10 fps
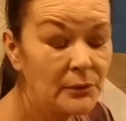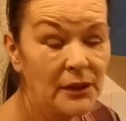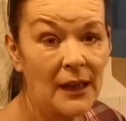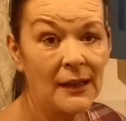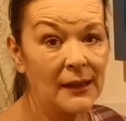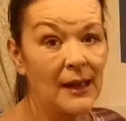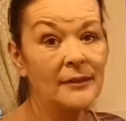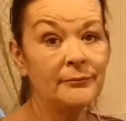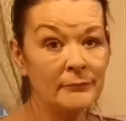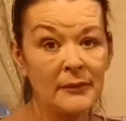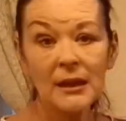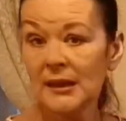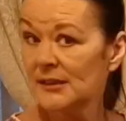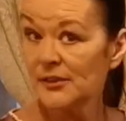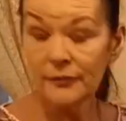But yeah, again,
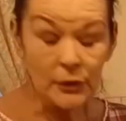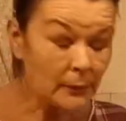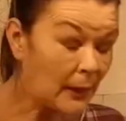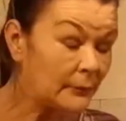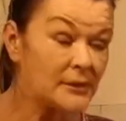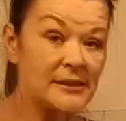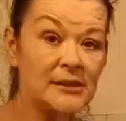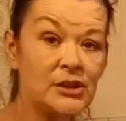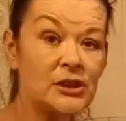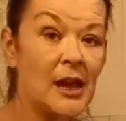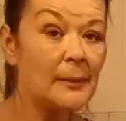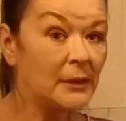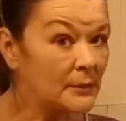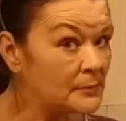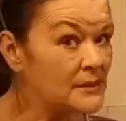it's a few hours each time.
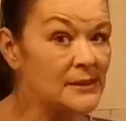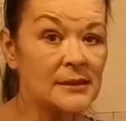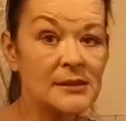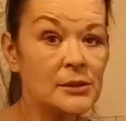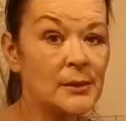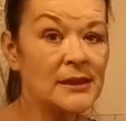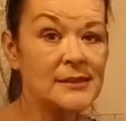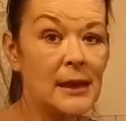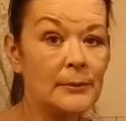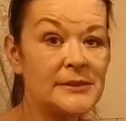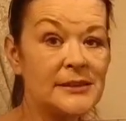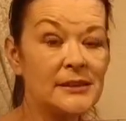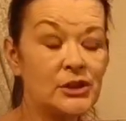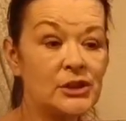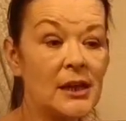It can be 6 to 8 hours
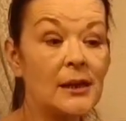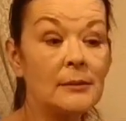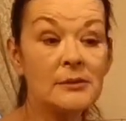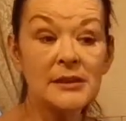each time.